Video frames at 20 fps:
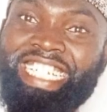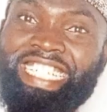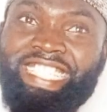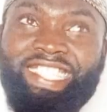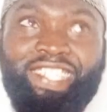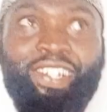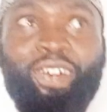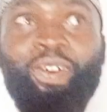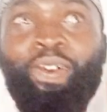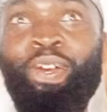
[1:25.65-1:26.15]

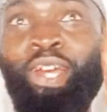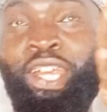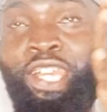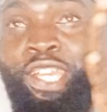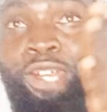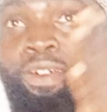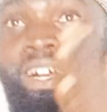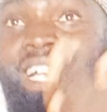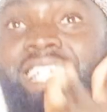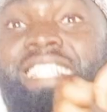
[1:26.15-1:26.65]
So,
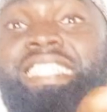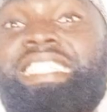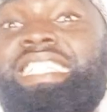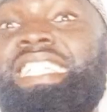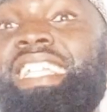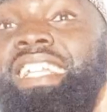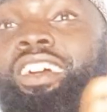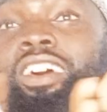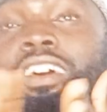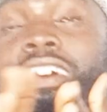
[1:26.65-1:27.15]
you
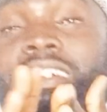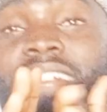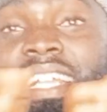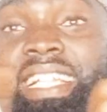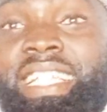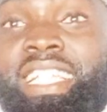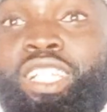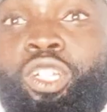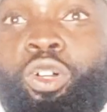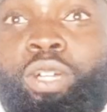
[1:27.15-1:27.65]
can
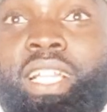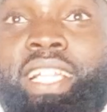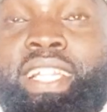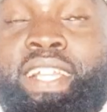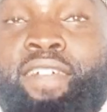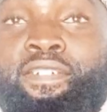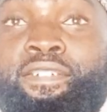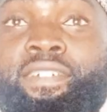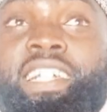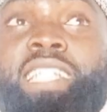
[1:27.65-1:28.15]
already know the
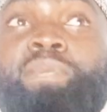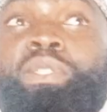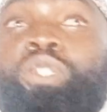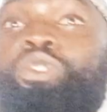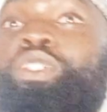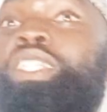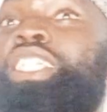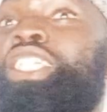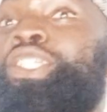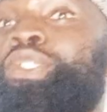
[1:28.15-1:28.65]
difference
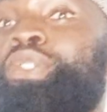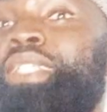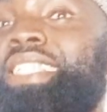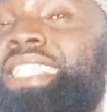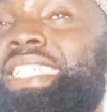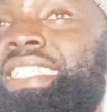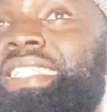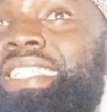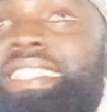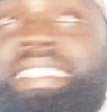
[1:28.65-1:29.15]
between these two
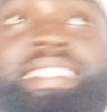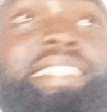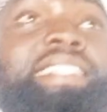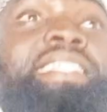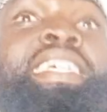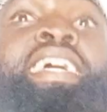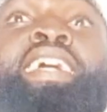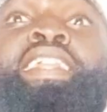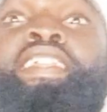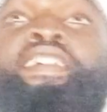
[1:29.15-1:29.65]
sentences.